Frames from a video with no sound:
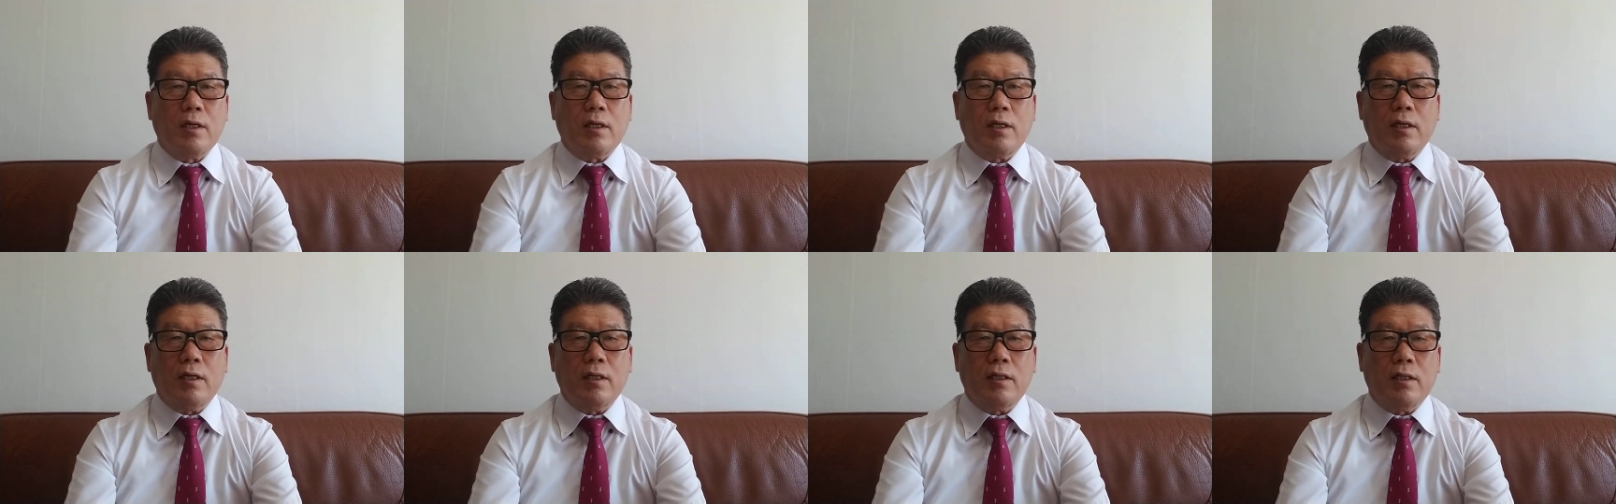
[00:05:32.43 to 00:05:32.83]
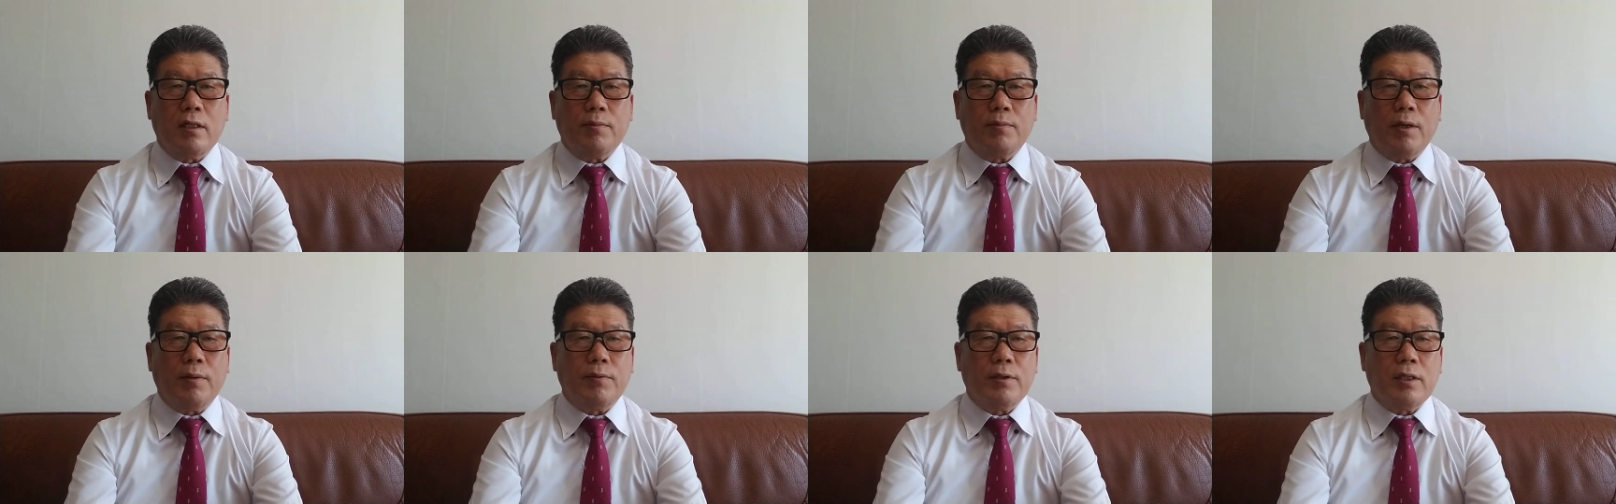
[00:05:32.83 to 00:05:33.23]
and the
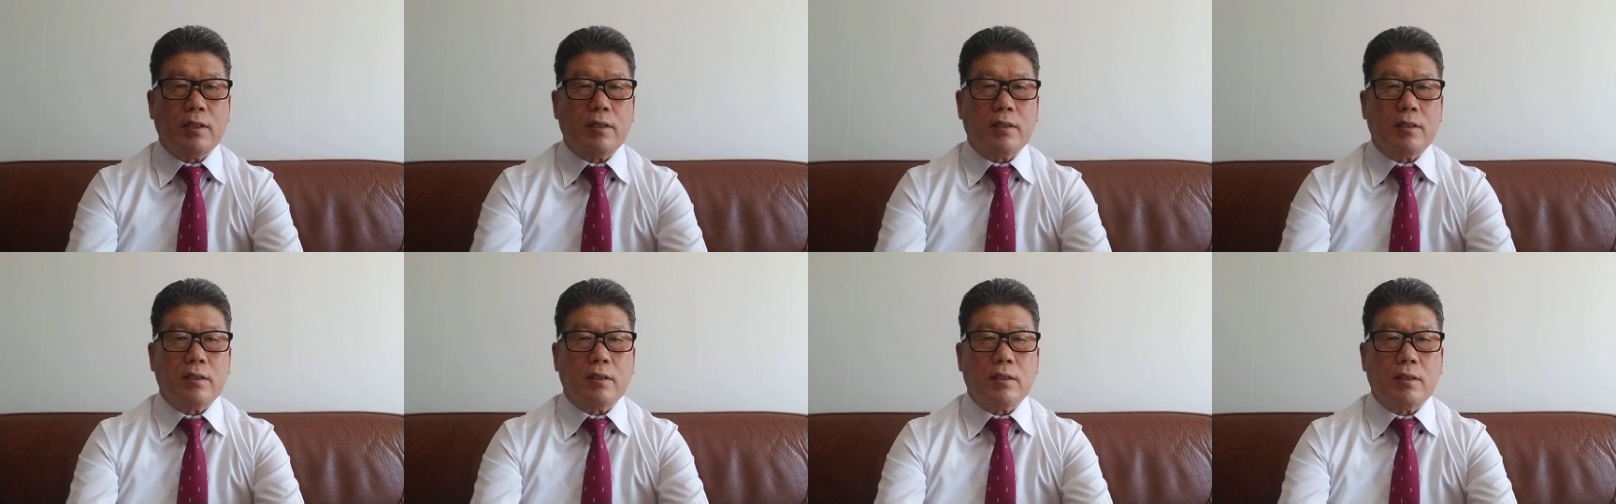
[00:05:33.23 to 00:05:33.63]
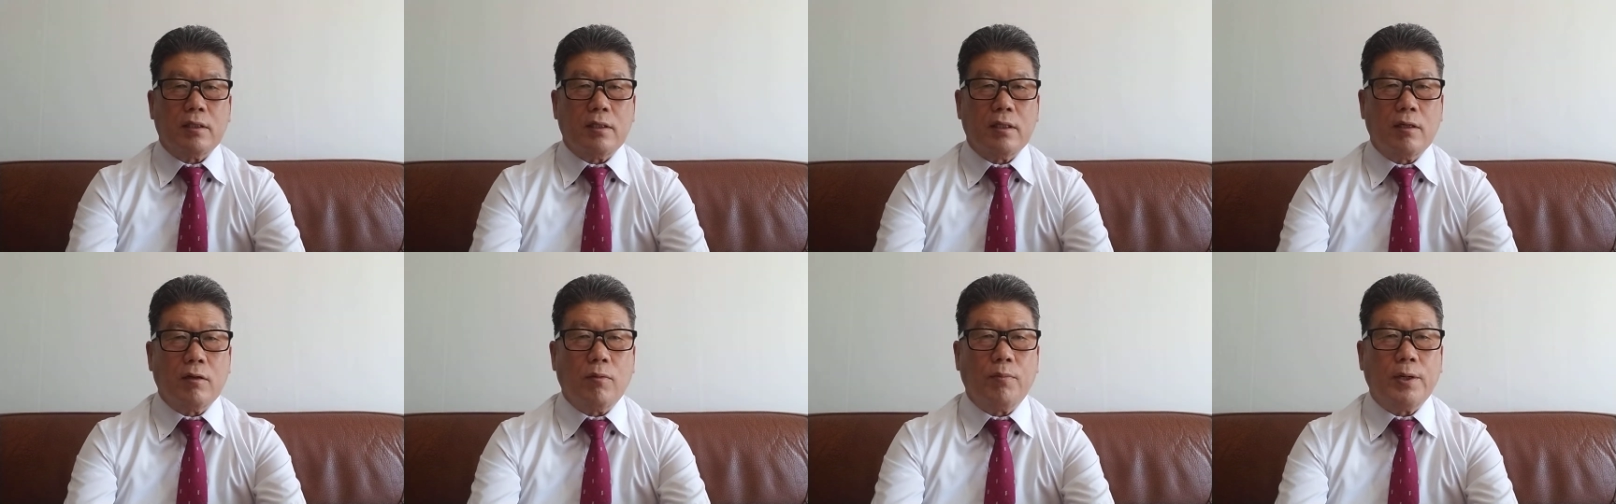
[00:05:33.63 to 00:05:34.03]
public
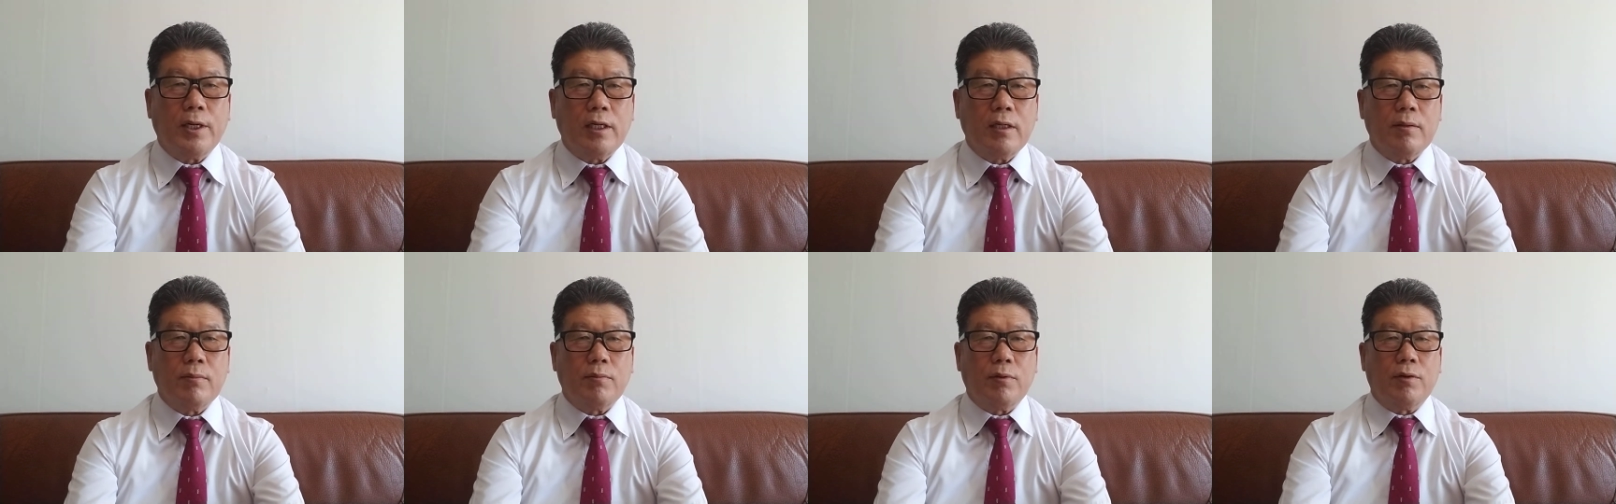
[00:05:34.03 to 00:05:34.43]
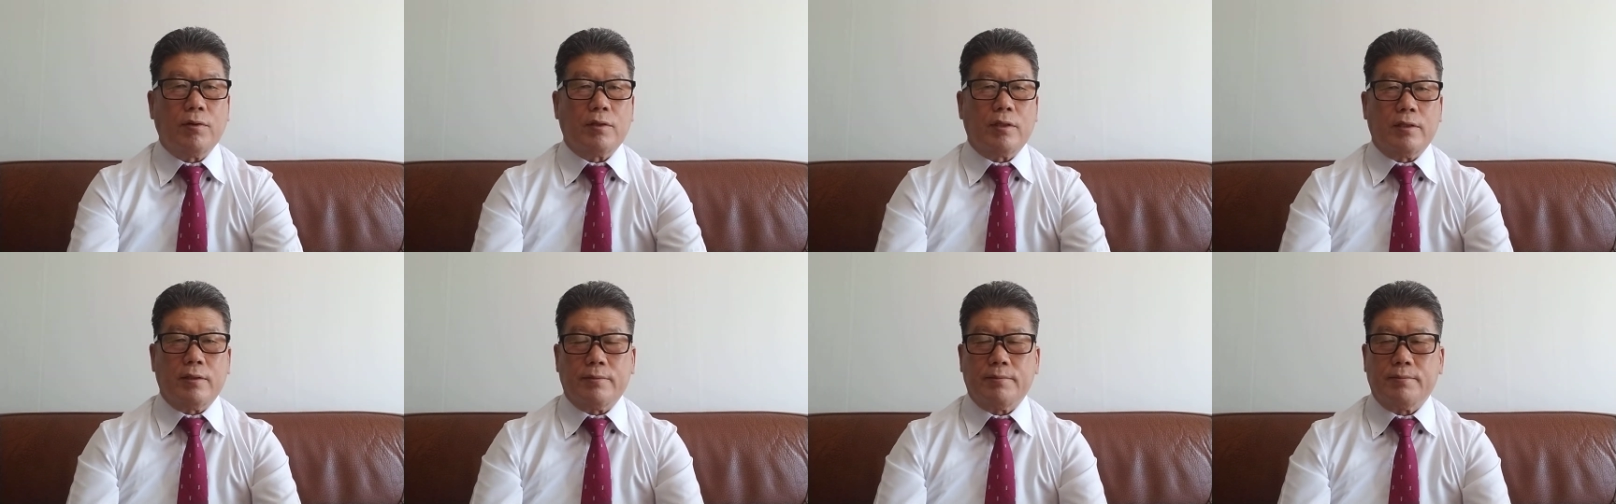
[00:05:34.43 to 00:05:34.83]
offering bond.